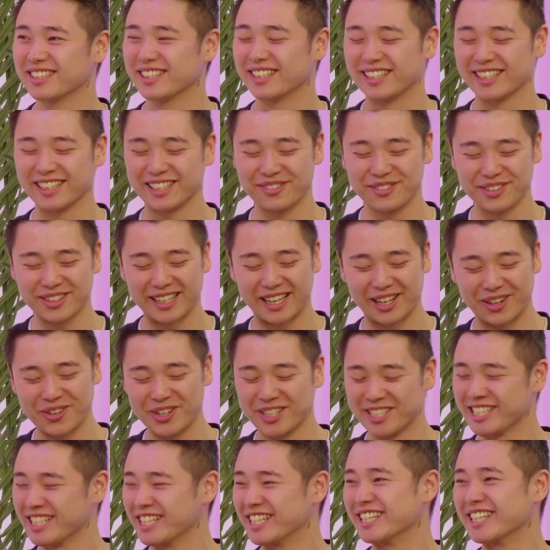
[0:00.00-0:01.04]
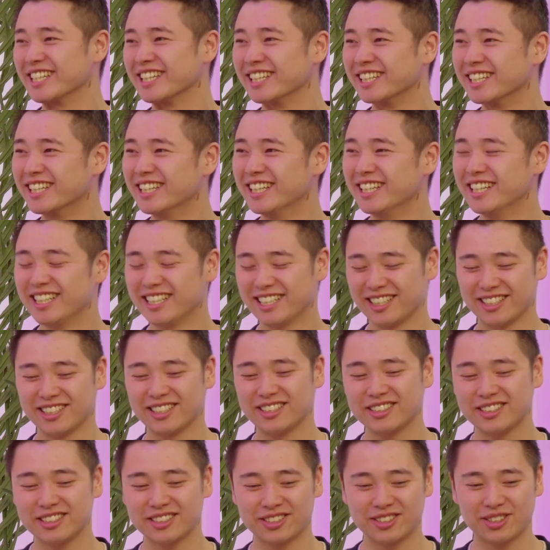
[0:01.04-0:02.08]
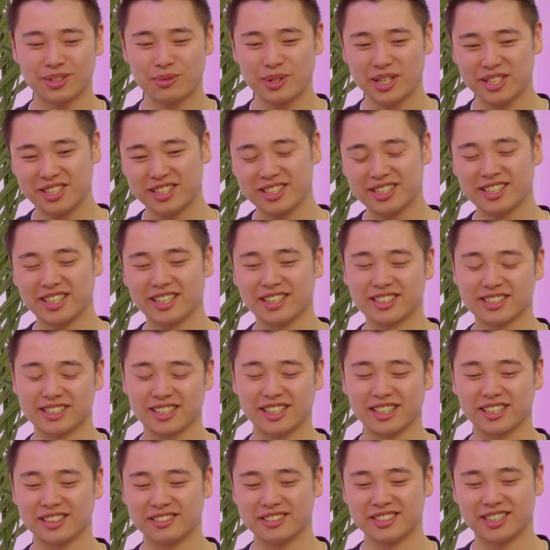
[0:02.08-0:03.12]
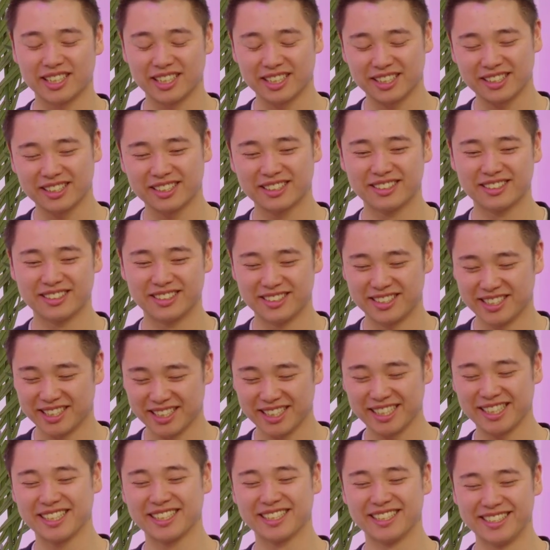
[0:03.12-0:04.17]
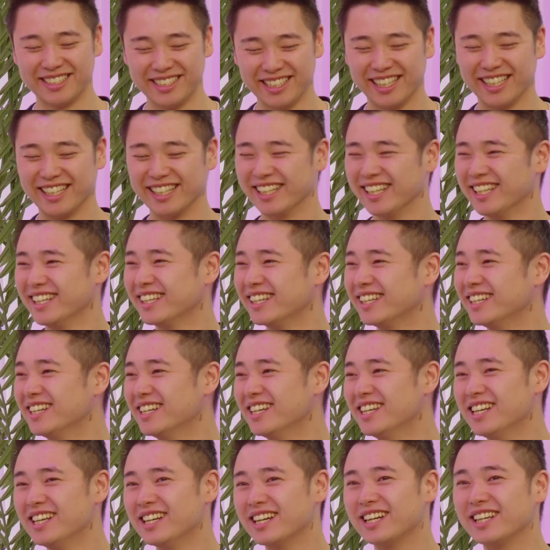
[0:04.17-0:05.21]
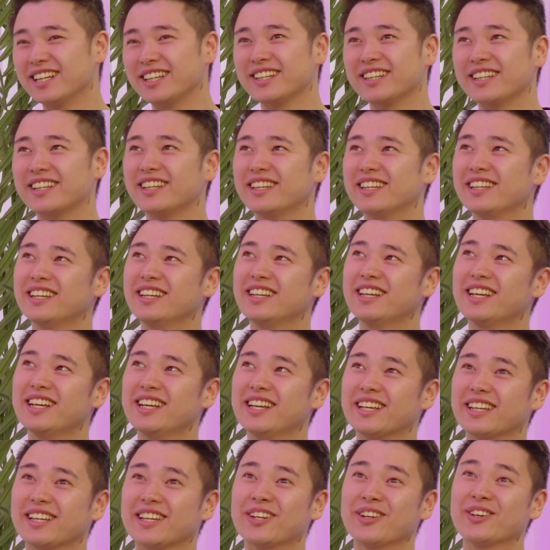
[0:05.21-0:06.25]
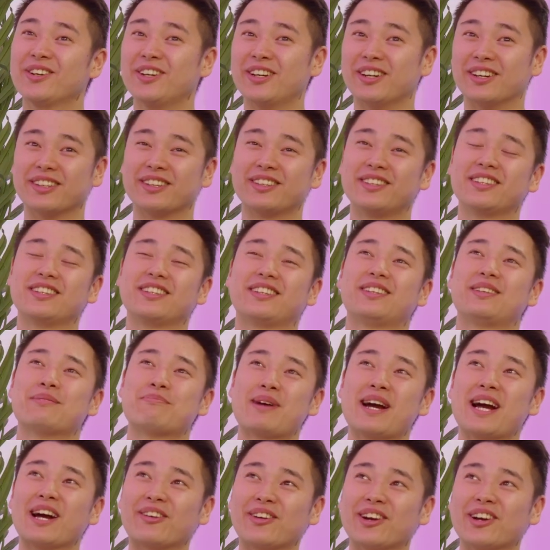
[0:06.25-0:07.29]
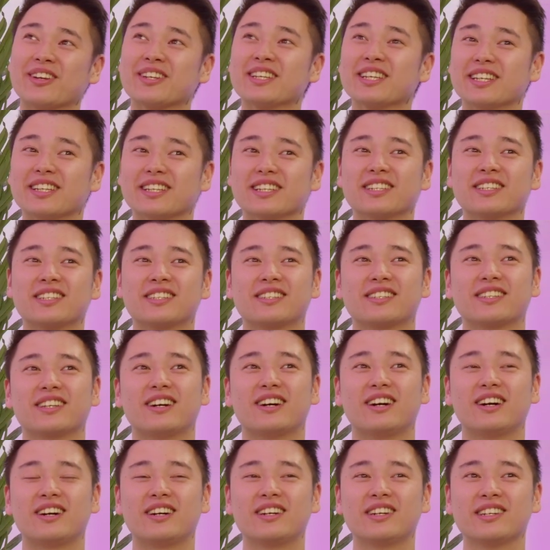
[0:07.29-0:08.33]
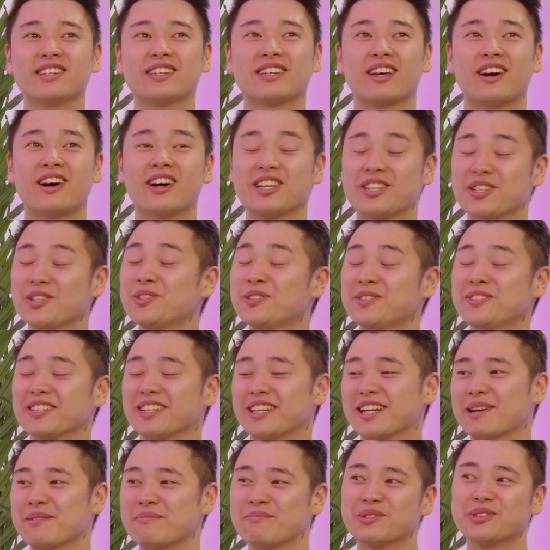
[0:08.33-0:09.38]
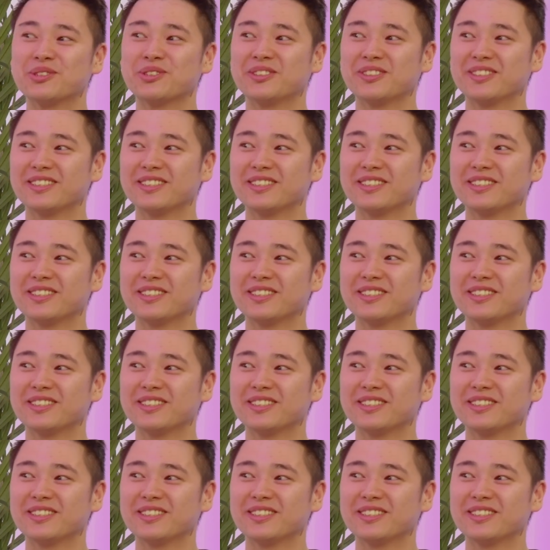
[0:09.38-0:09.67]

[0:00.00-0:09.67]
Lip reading: and they give you that questionnaire like, oh, so where do you sit? It's like 10, 10, 10. And you know what? The background is I used to gamble.